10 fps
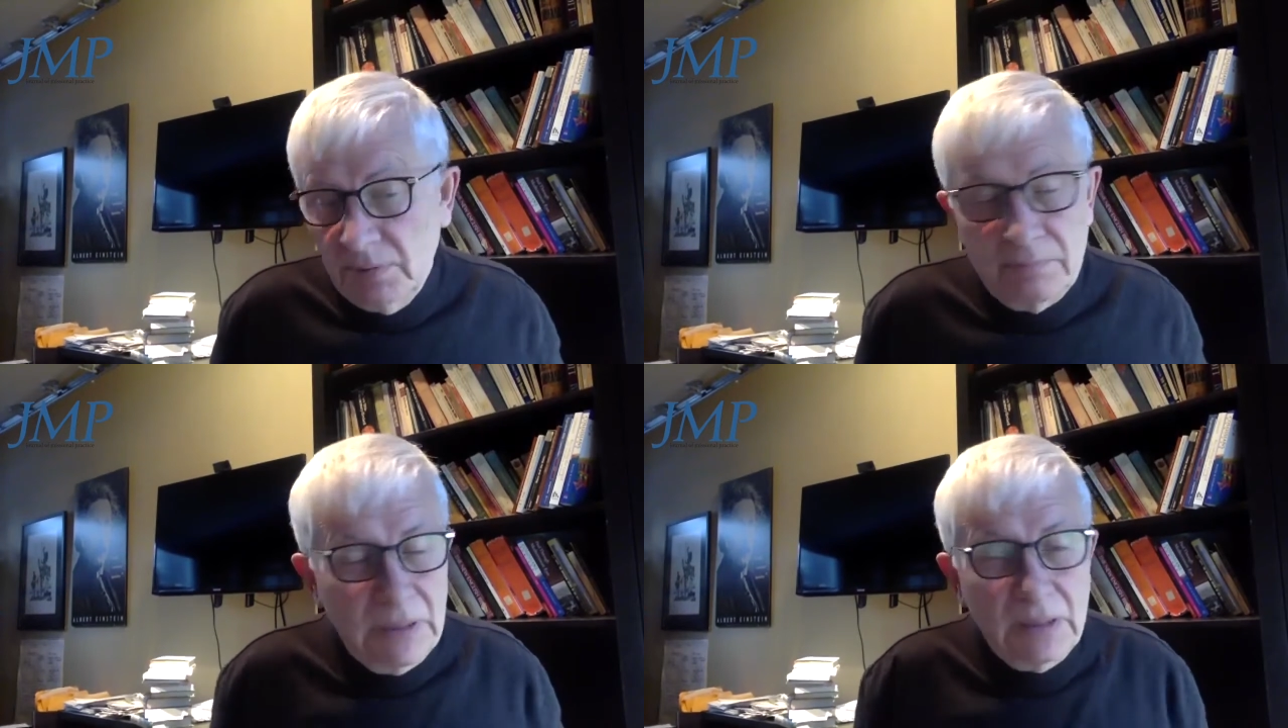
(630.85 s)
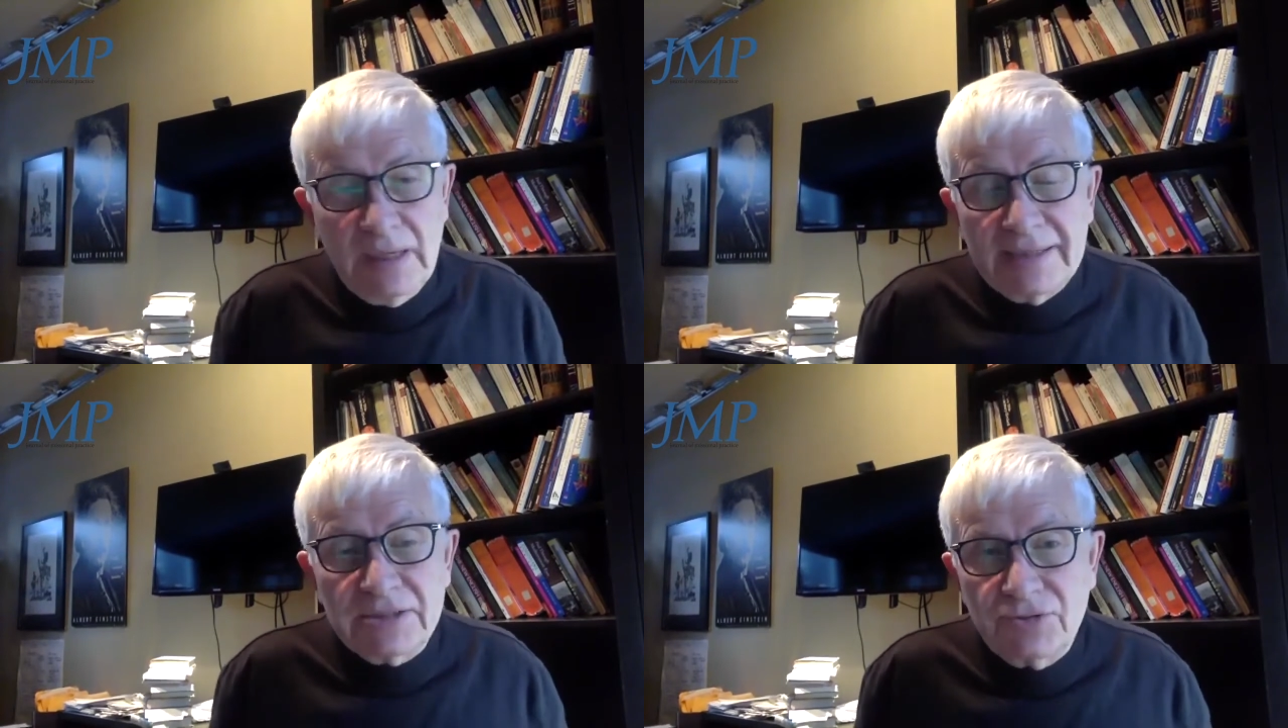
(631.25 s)

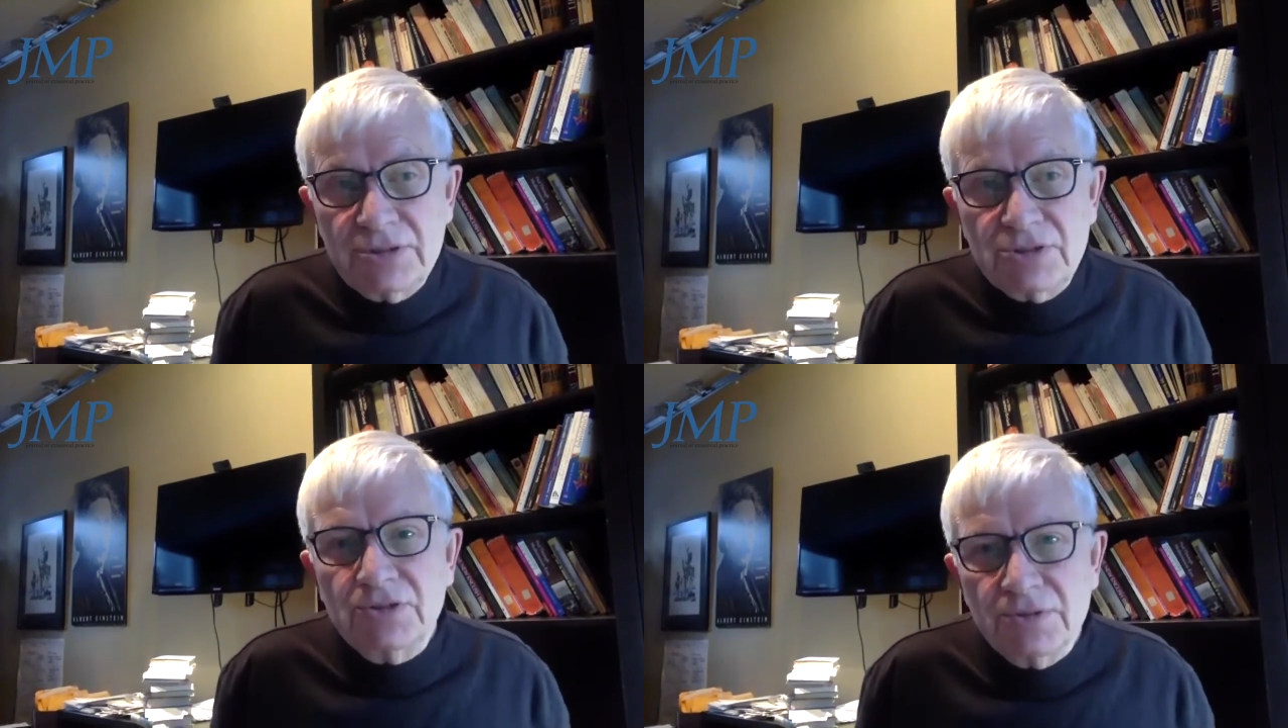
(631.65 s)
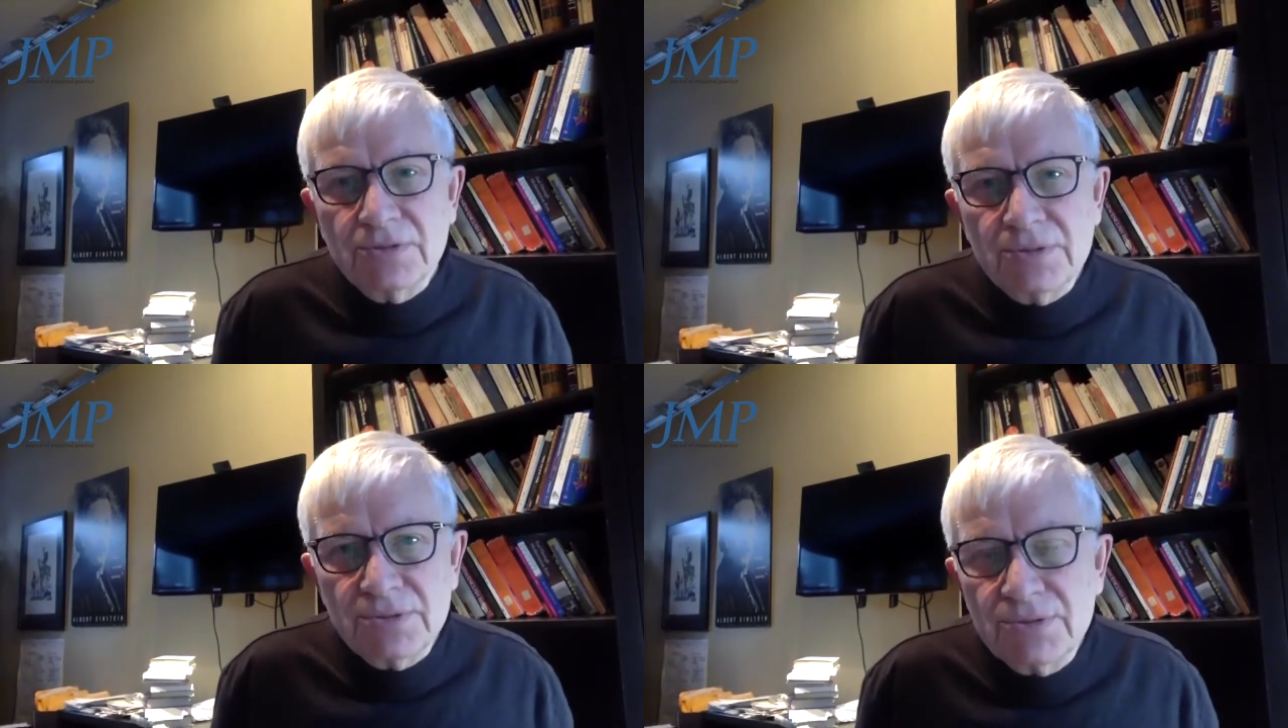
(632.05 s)
middle-class
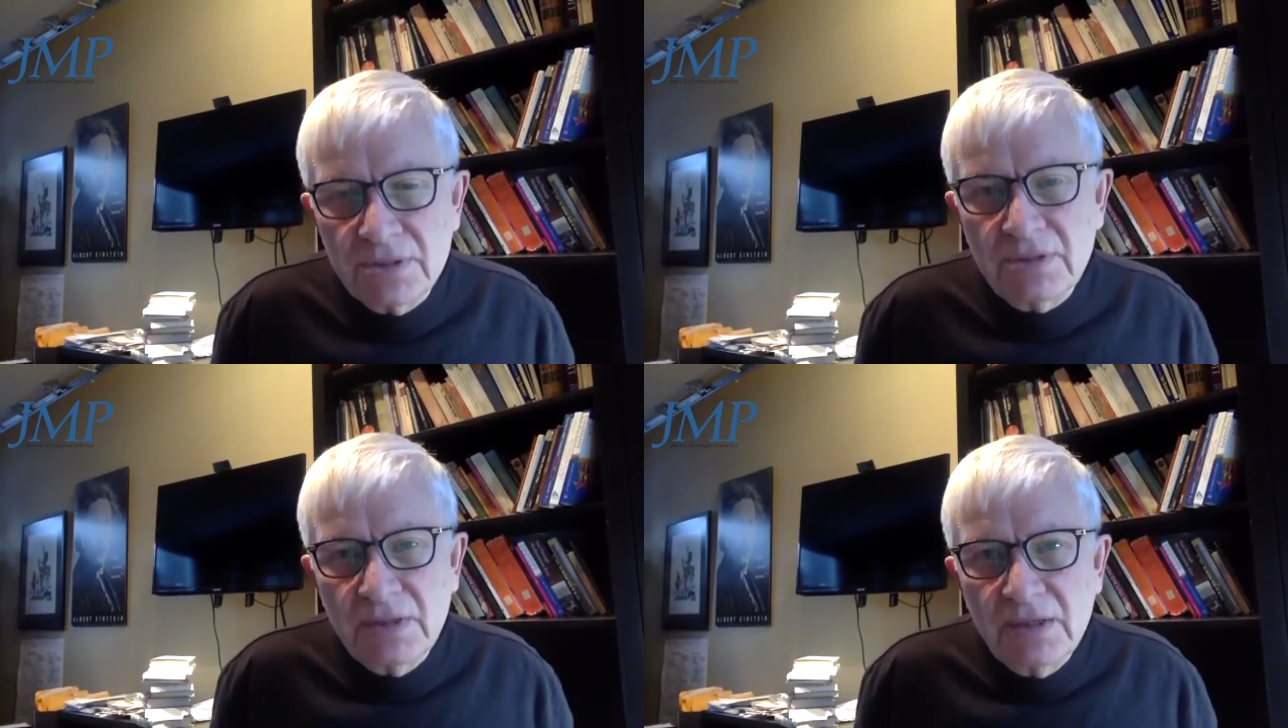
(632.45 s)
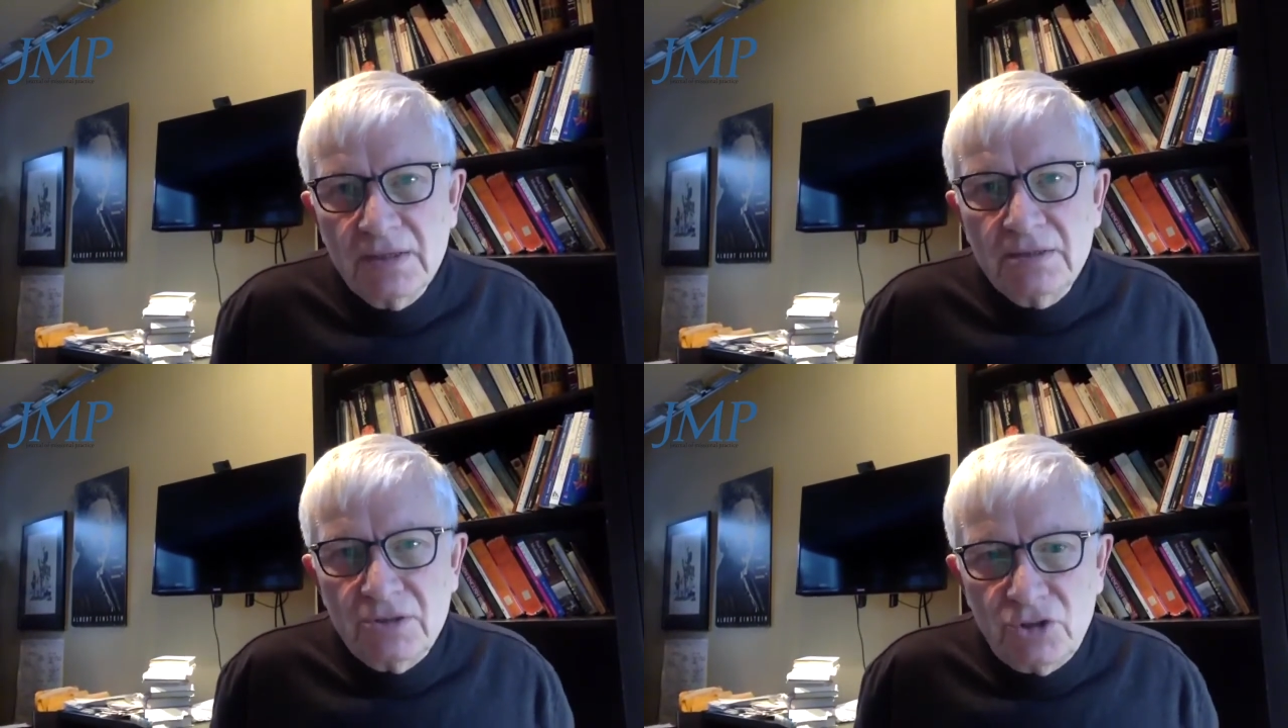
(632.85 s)
Christians,
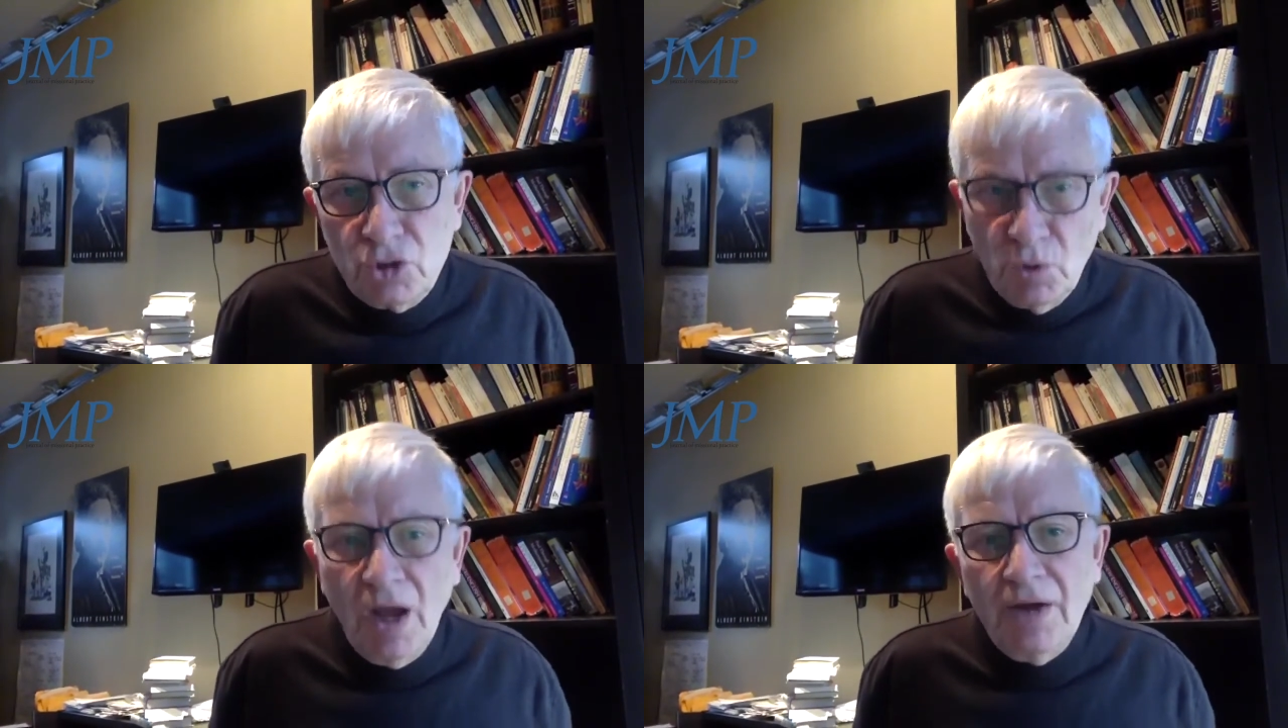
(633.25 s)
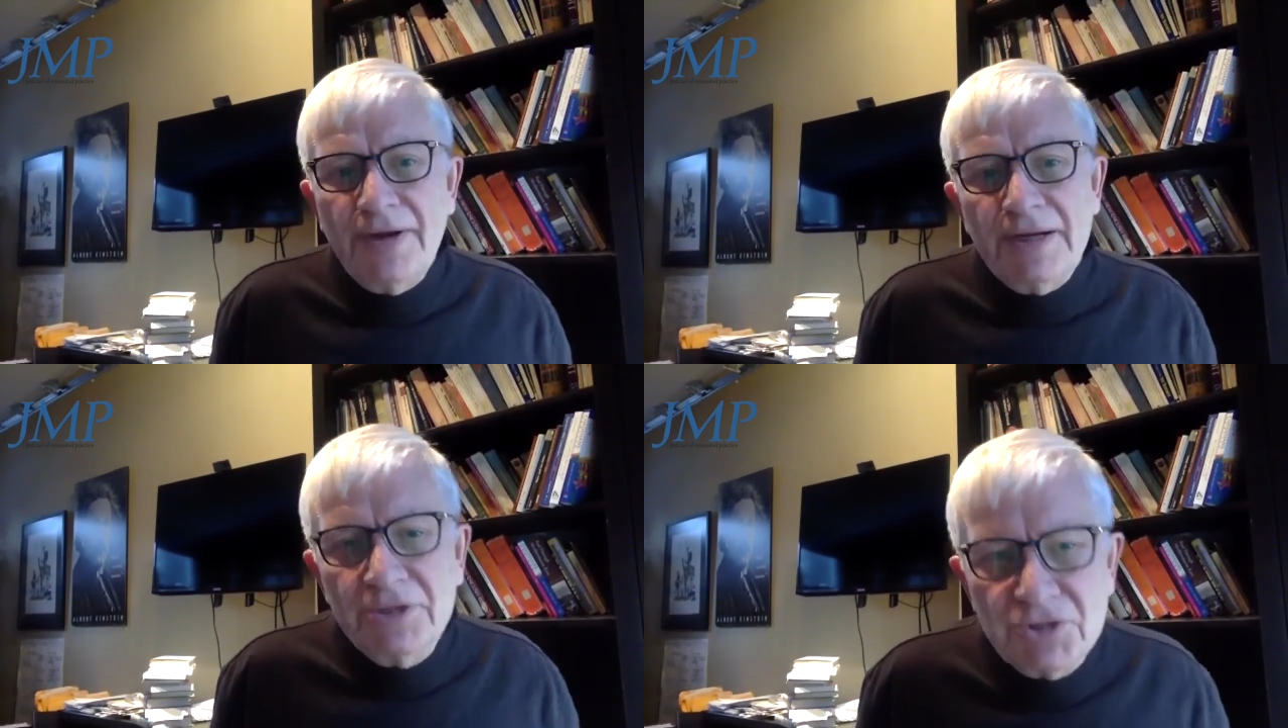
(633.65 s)
you are
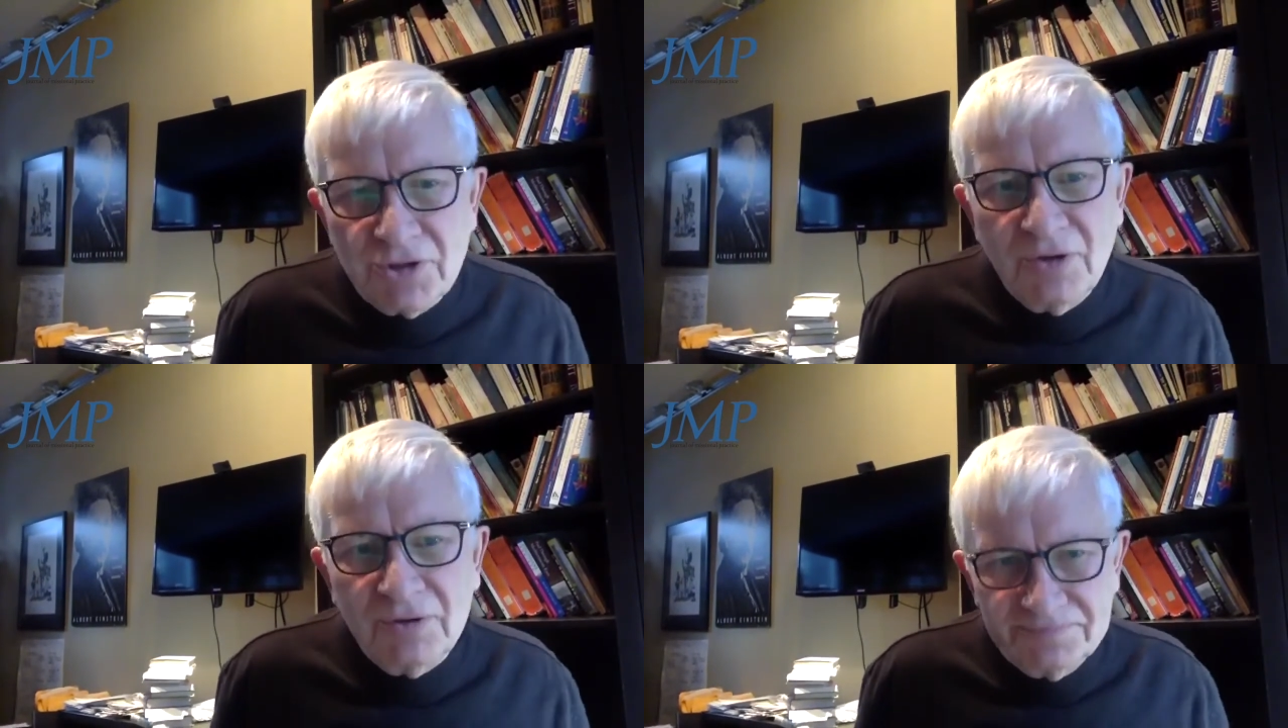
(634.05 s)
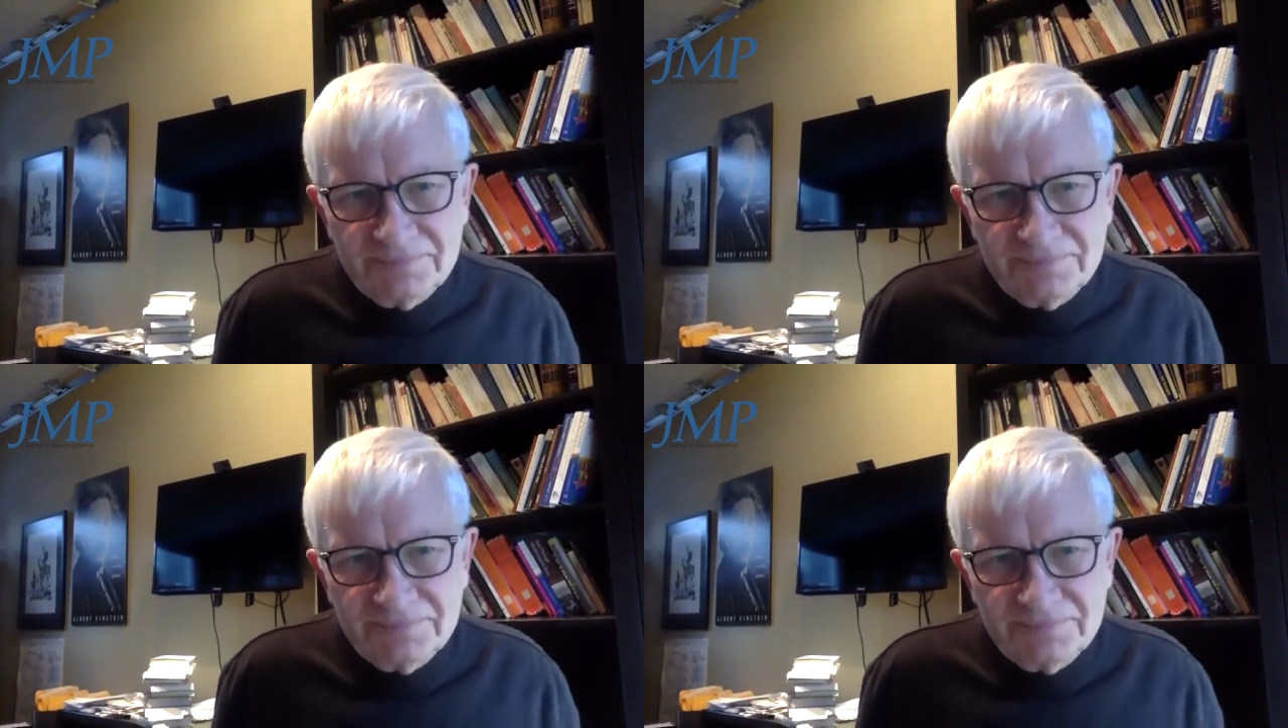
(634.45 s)
in control.